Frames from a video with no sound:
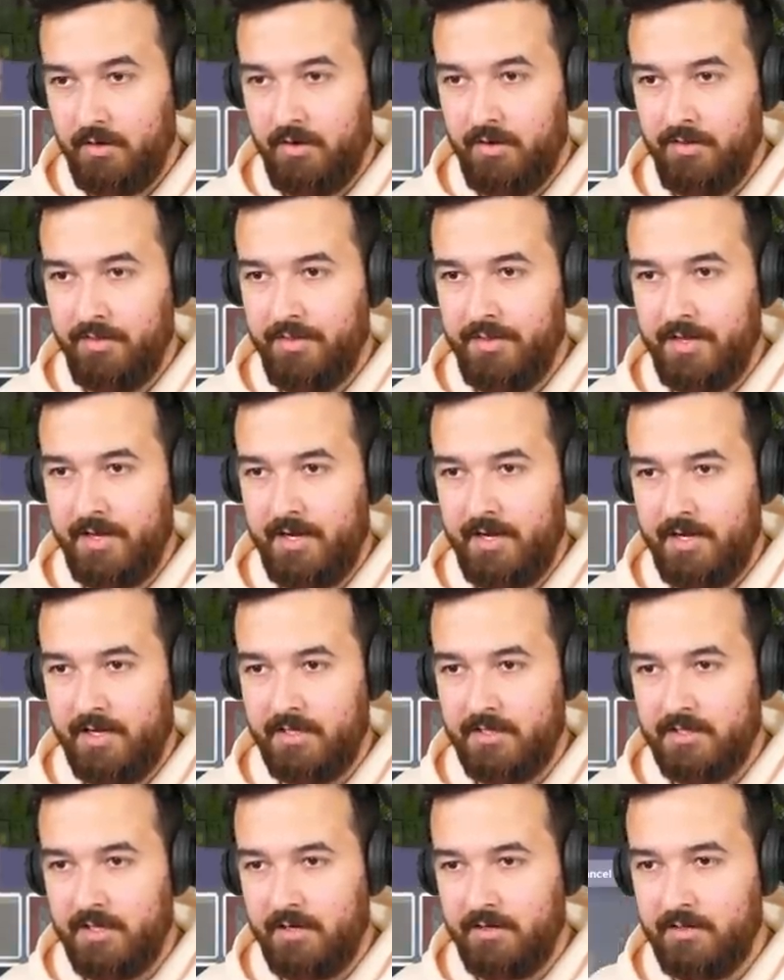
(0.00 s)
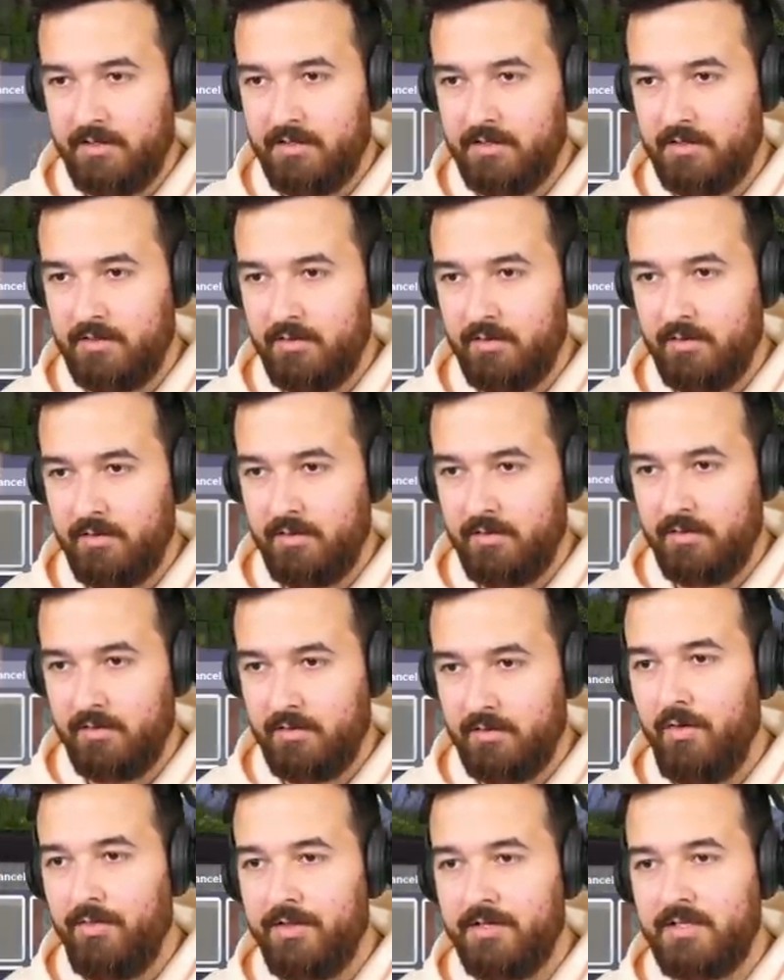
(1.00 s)
So on these, I'll just do...
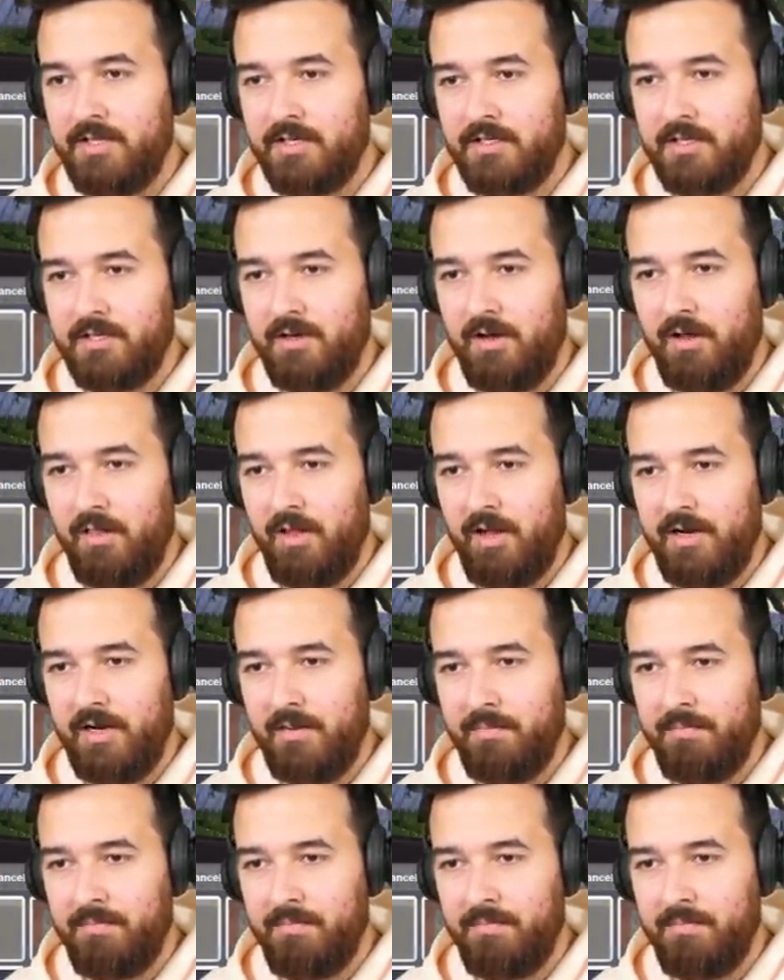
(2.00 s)
Oh, this is actually not lined